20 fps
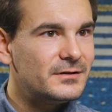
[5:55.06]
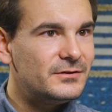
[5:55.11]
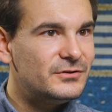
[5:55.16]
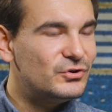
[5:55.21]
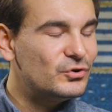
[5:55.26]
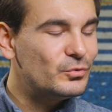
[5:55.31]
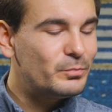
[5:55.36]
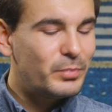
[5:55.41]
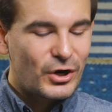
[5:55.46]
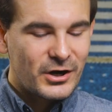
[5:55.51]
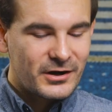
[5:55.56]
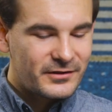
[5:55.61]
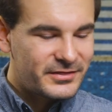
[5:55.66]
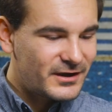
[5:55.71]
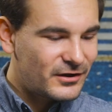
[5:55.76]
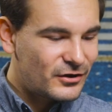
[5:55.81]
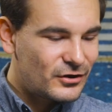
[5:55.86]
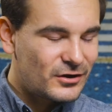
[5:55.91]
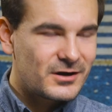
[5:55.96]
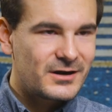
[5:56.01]
You park
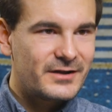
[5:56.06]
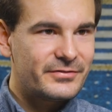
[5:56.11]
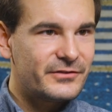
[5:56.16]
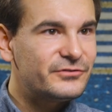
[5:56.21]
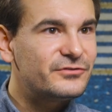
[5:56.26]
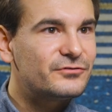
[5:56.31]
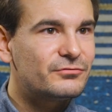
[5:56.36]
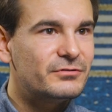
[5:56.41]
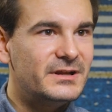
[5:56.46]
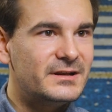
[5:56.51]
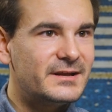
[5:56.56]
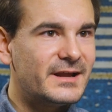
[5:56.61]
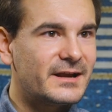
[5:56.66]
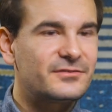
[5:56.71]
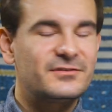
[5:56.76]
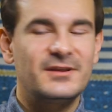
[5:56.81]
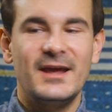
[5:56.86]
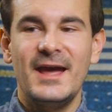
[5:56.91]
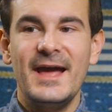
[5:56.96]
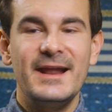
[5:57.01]
that car on the street
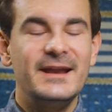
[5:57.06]
next to